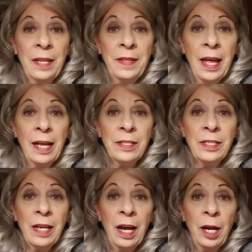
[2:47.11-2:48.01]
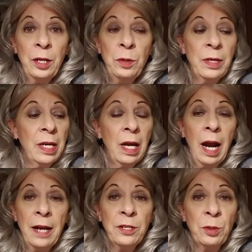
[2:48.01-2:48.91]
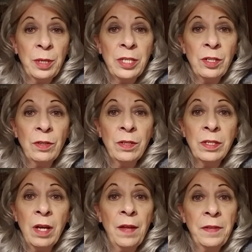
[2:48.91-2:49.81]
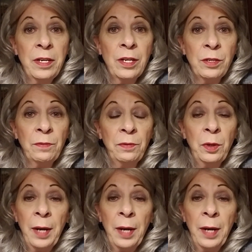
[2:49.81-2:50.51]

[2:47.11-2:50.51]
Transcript: that you could get ice crystals on the desert floor,